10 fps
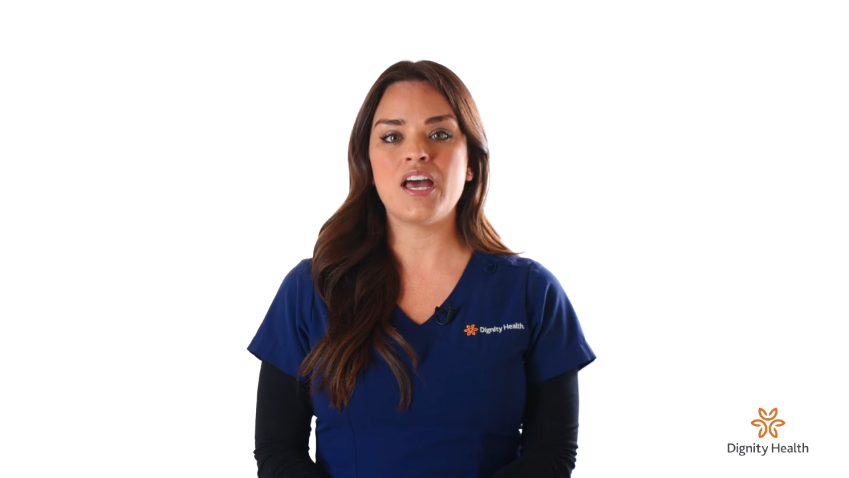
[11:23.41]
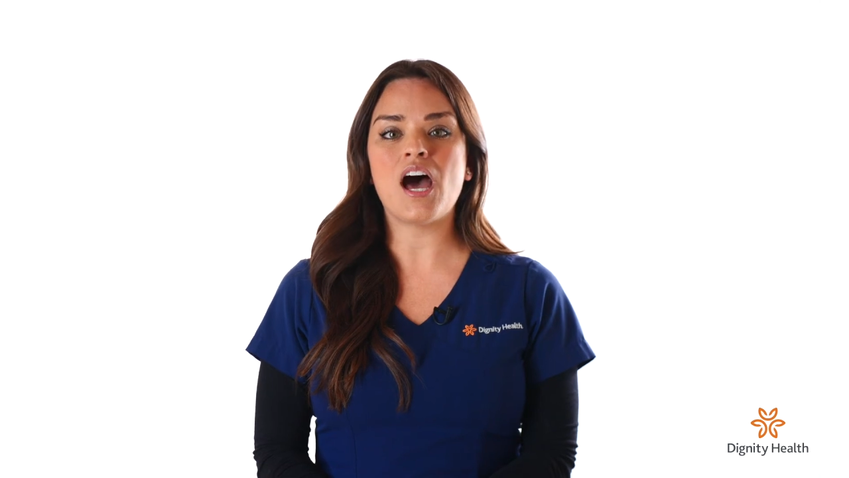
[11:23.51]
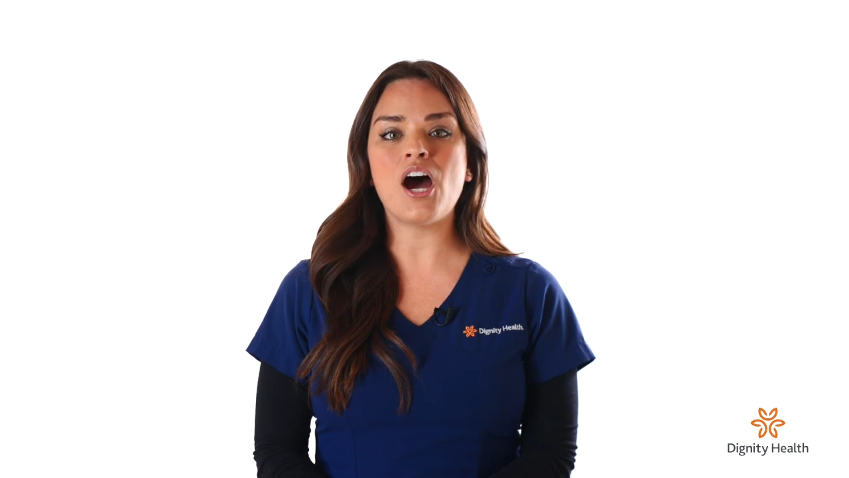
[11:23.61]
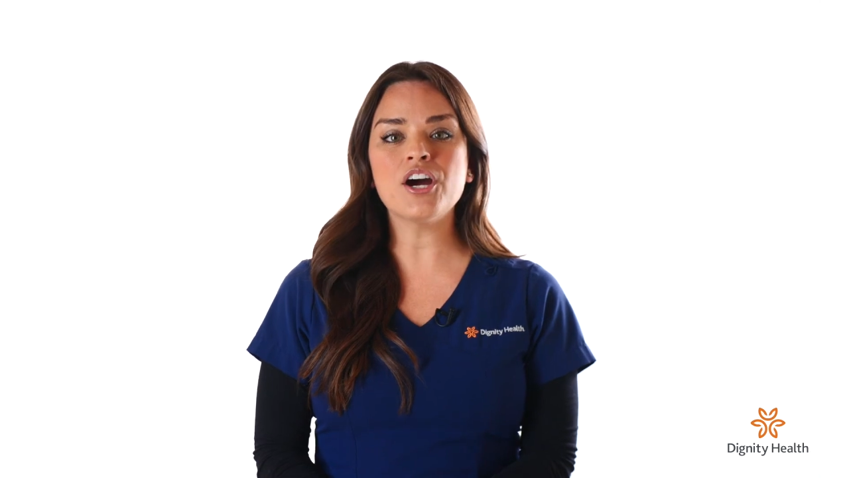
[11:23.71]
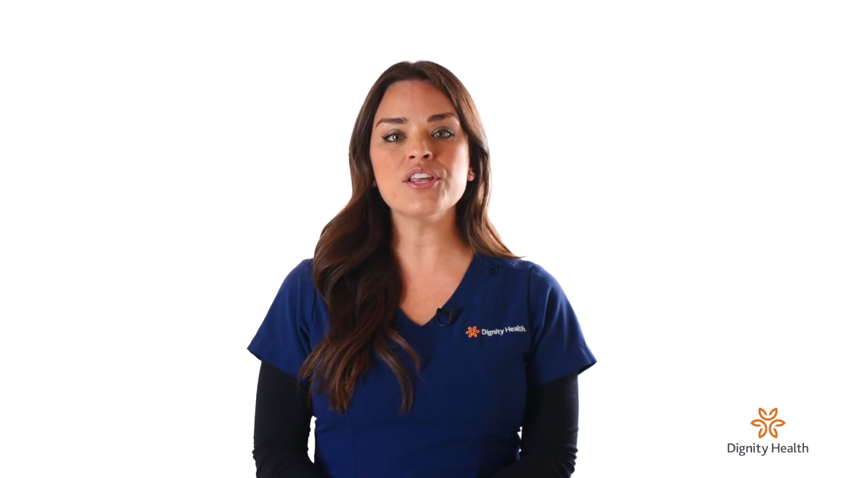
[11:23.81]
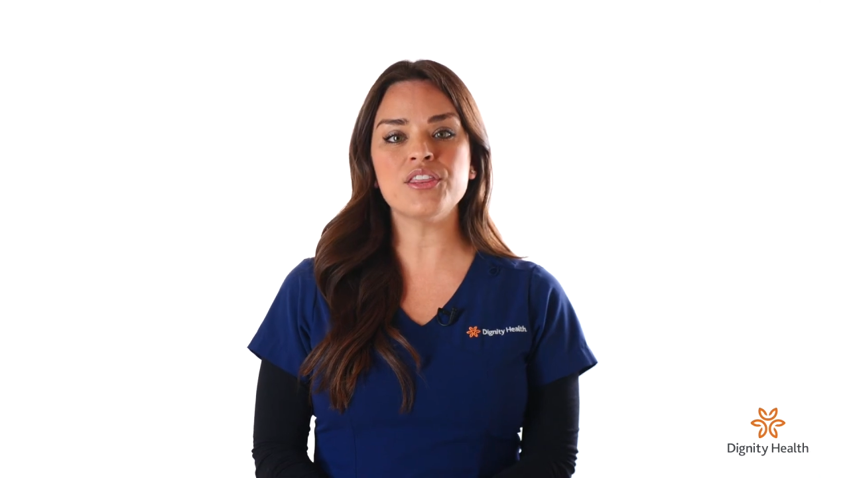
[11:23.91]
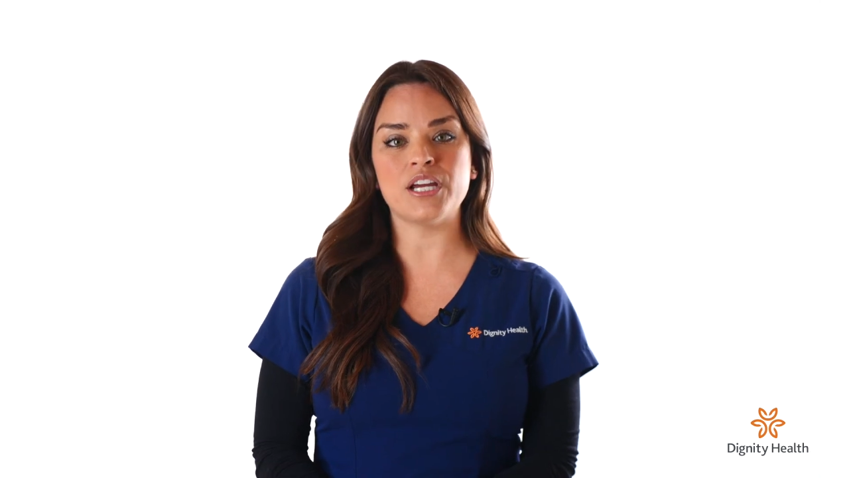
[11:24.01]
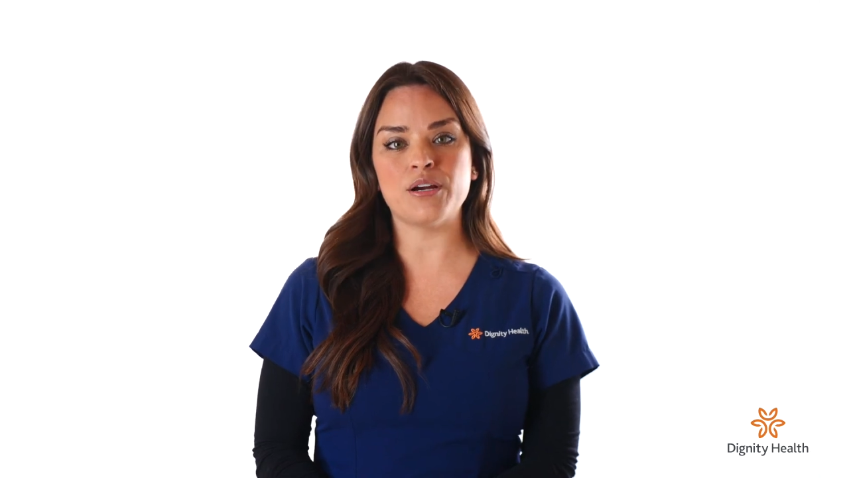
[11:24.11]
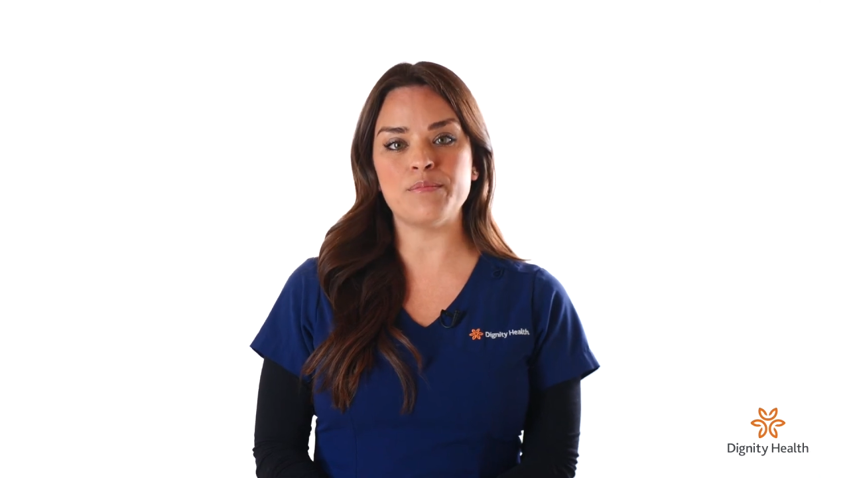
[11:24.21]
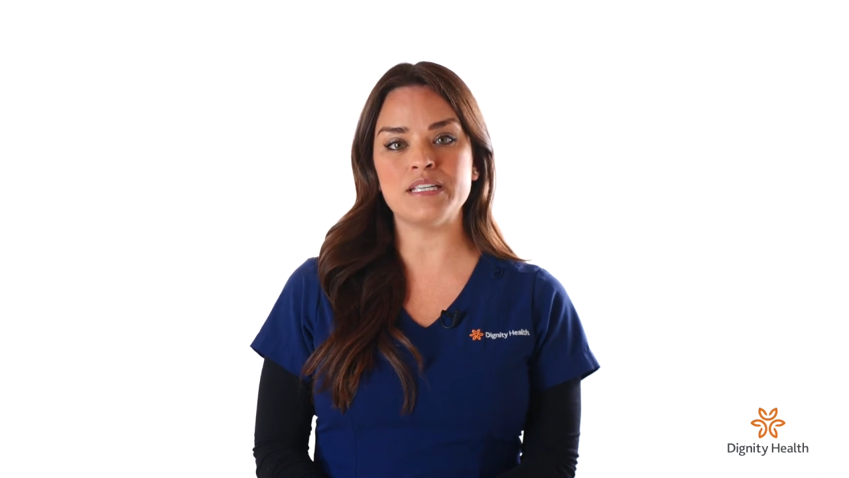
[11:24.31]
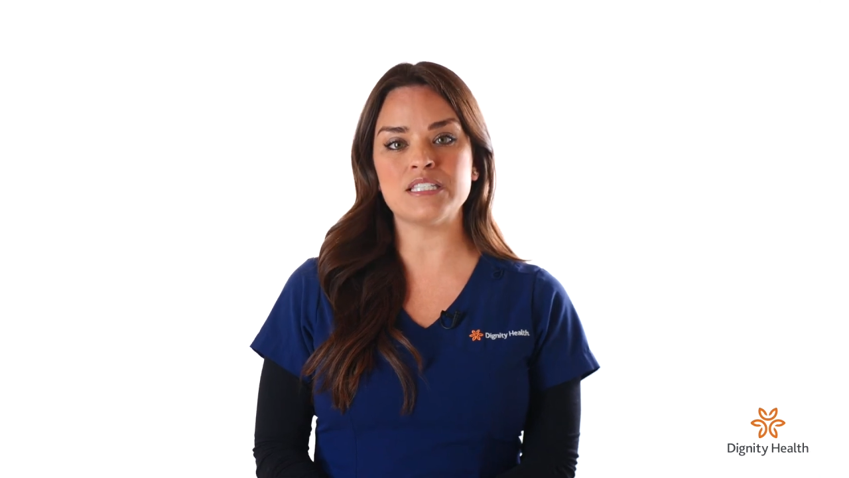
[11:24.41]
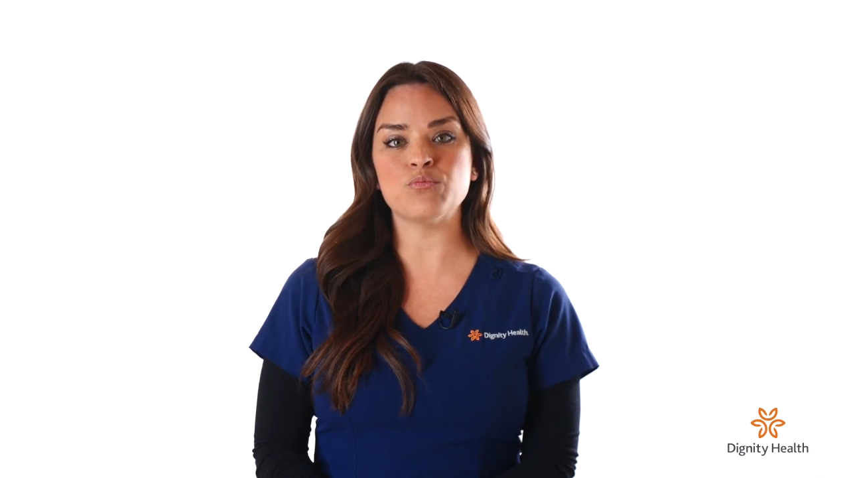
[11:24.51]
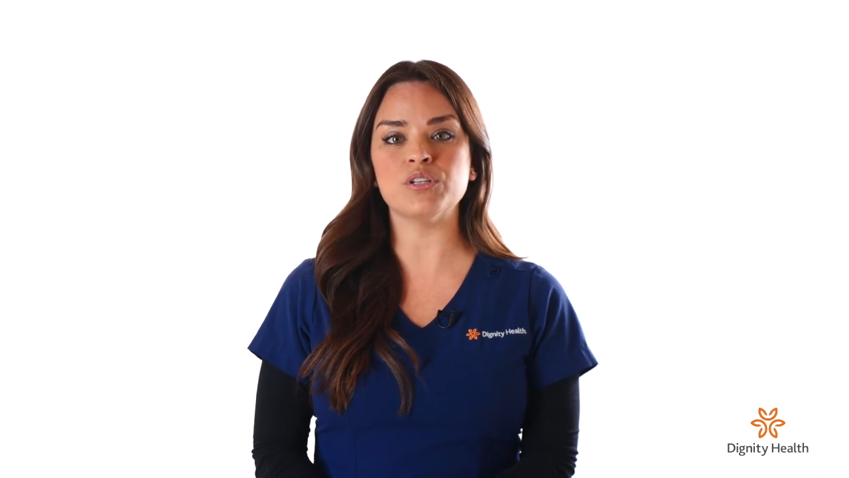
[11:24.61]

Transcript: Our therapists will